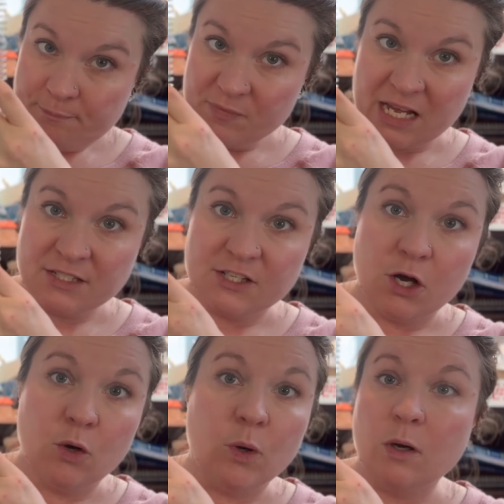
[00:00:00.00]
And
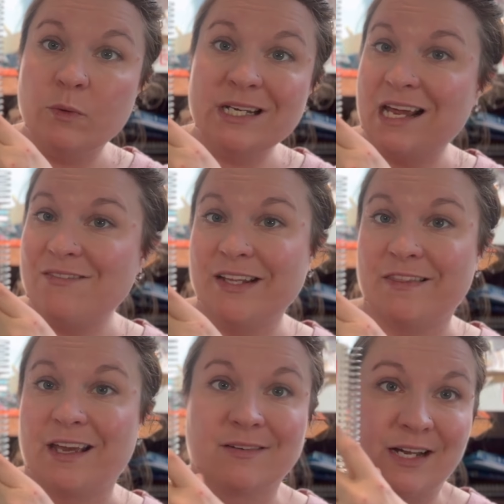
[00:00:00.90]
so we didn't have
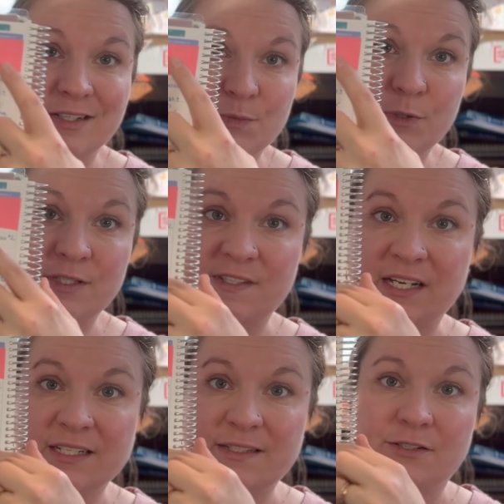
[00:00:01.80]
anything. I just put
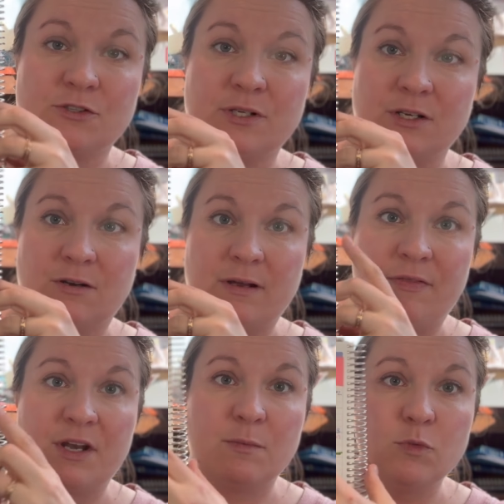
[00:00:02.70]
science center here,
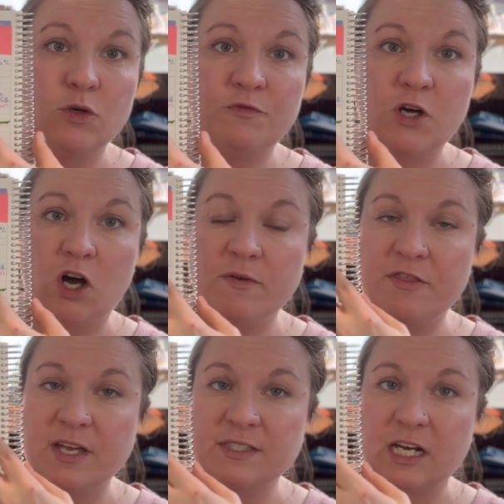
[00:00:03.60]
and then I moved all the
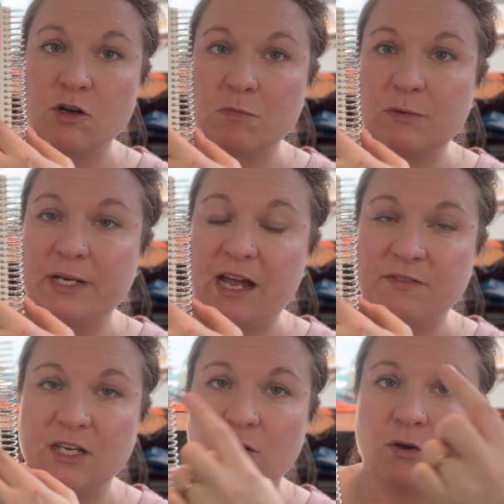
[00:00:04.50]
things that I normally would have
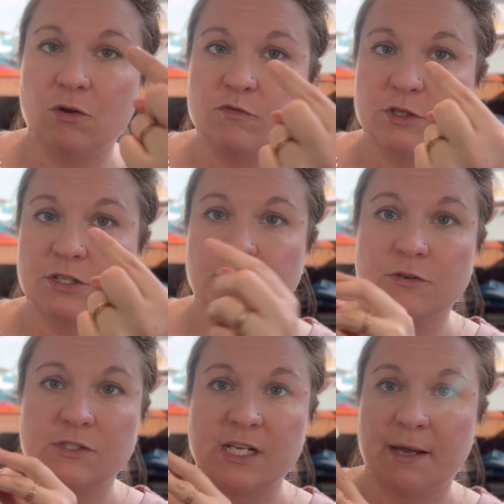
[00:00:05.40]
here over to
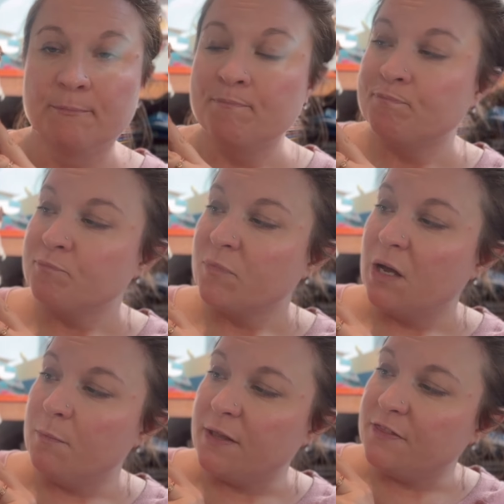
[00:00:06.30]
Thursday.
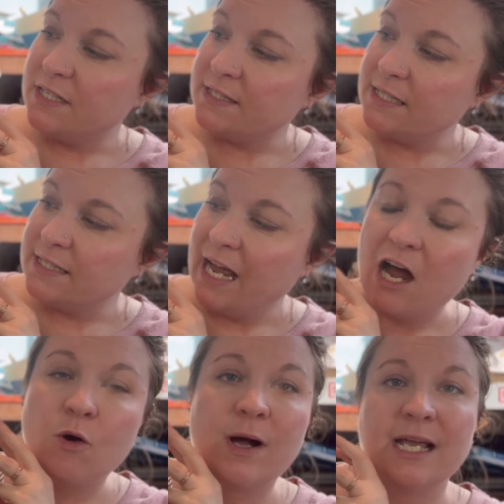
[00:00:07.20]
But this is
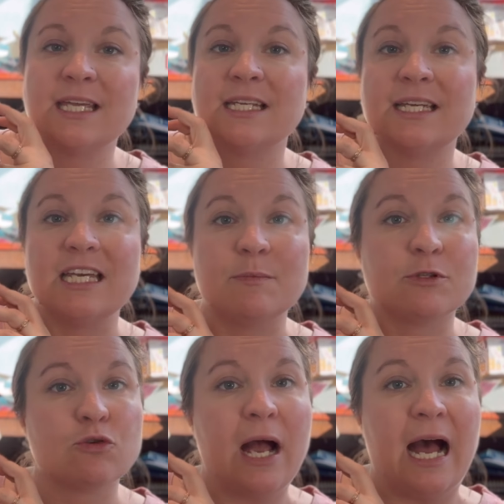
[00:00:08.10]
how I can keep
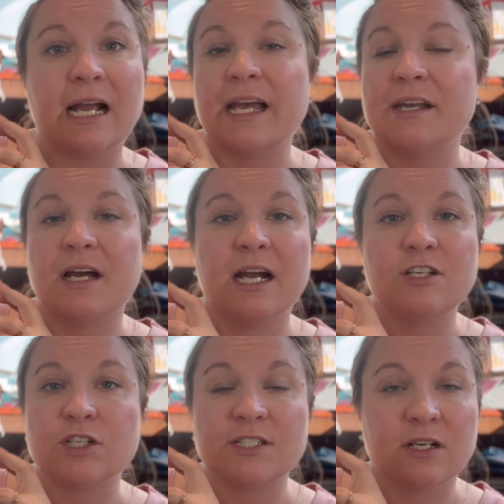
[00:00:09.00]
track, and I
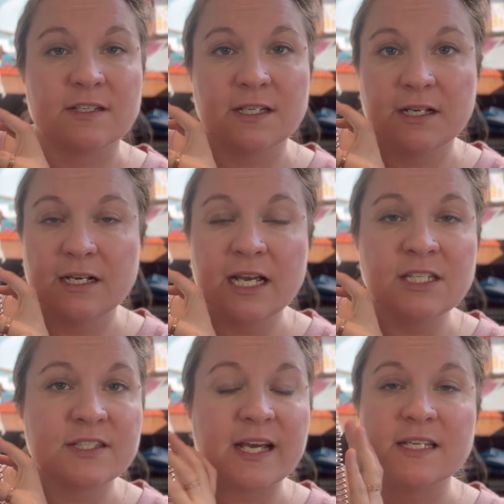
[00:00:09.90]
just, on Sunday
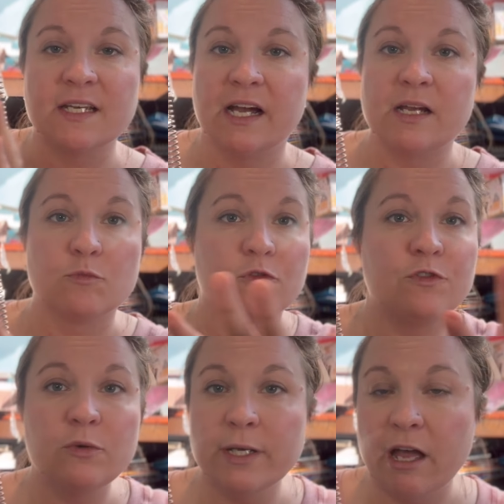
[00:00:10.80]
nights, as I am
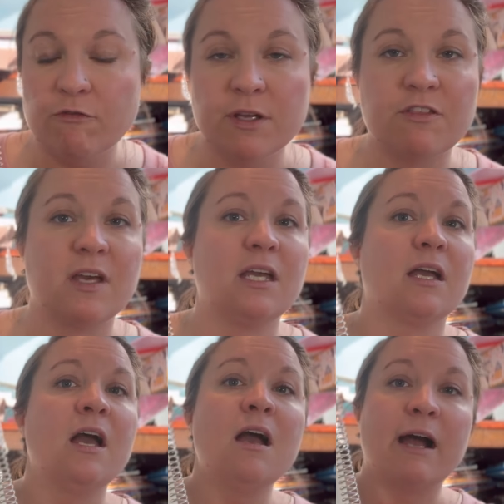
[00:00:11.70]
reviewing
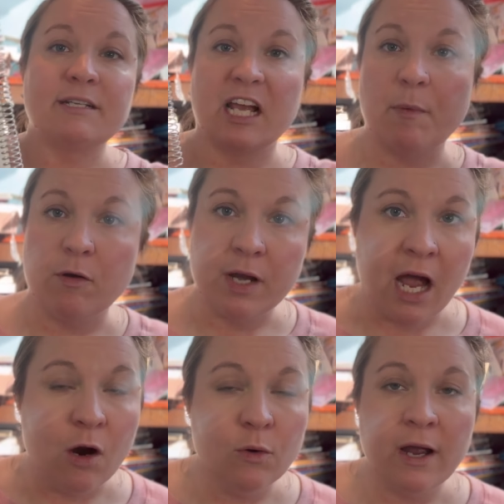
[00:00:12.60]
everything, I take about an
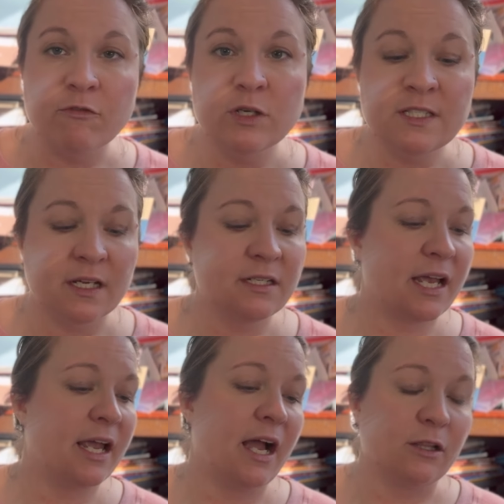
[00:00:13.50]
hour every
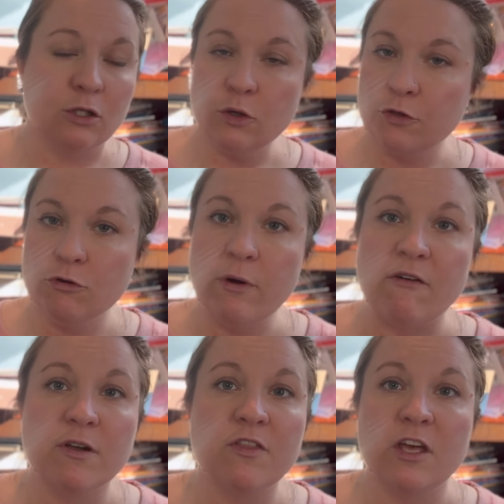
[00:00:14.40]
Sunday, I look through
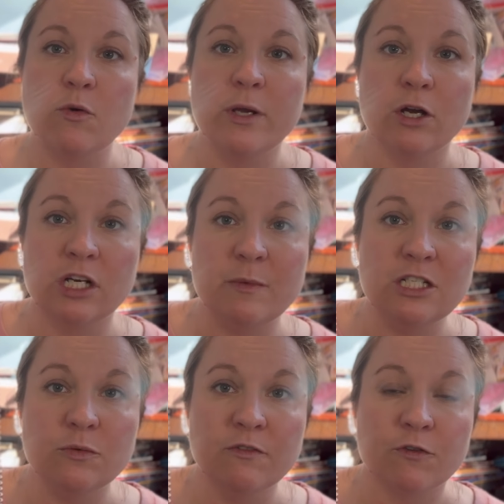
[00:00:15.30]
everything we are going to be
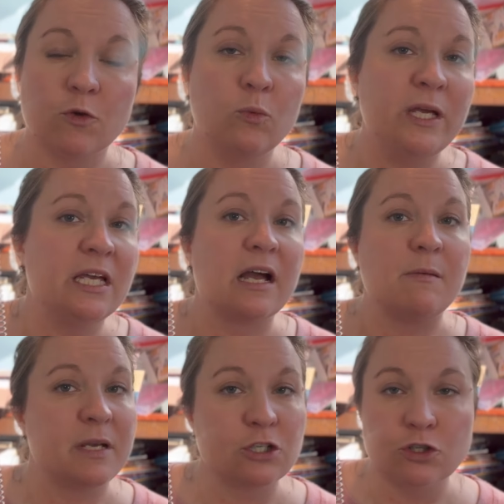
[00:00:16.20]
doing for the week, I
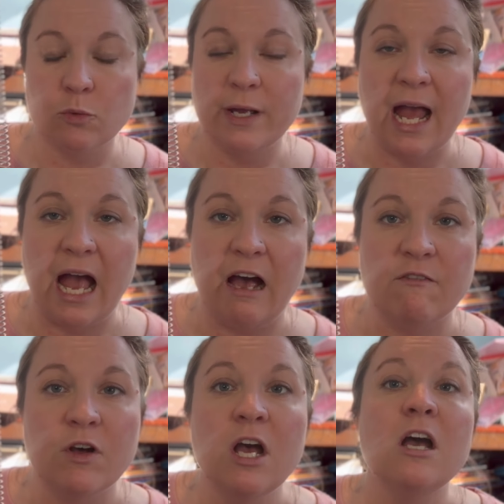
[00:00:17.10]
make sure we
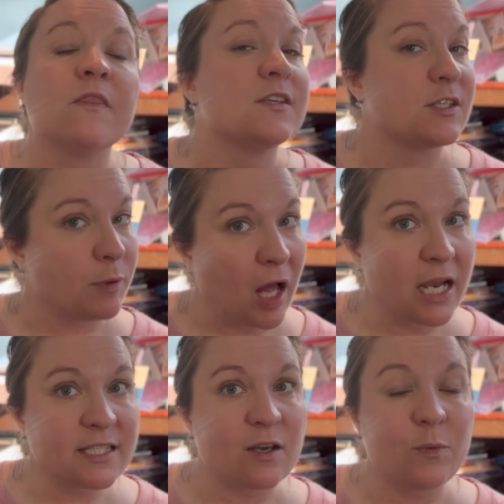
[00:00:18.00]
have the
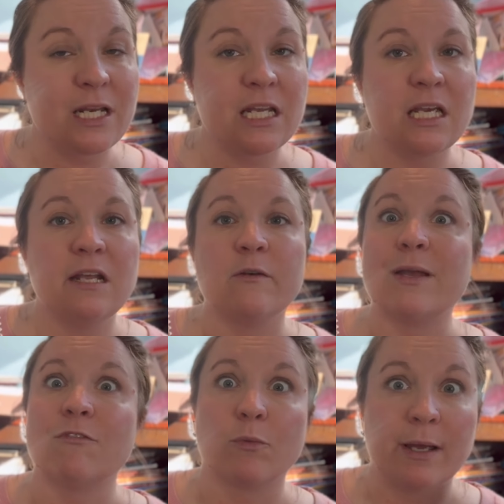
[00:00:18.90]
supplies that we need, that we
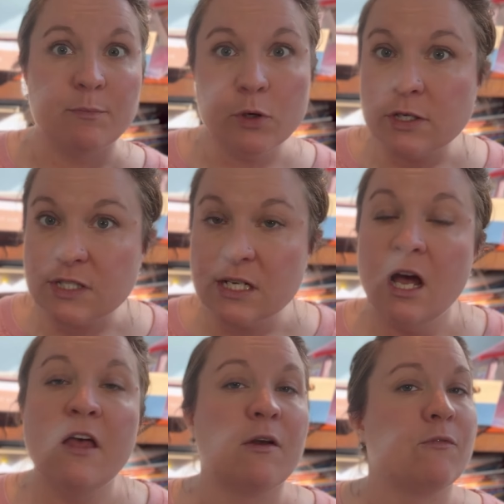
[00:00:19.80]
have the right books,
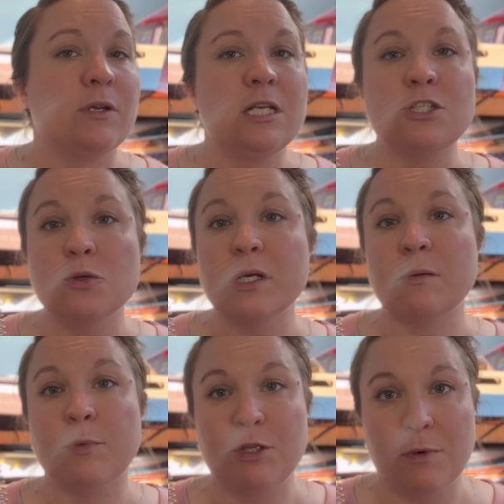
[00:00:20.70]
that if we need to, we
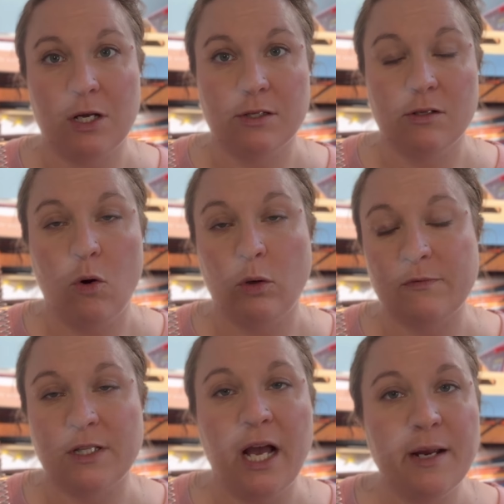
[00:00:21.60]
can put them on hold at
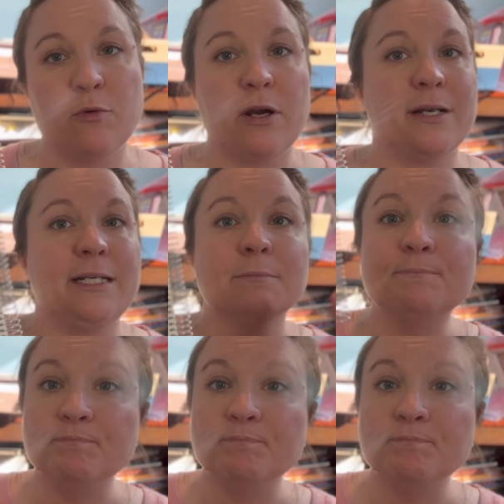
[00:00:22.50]
the library.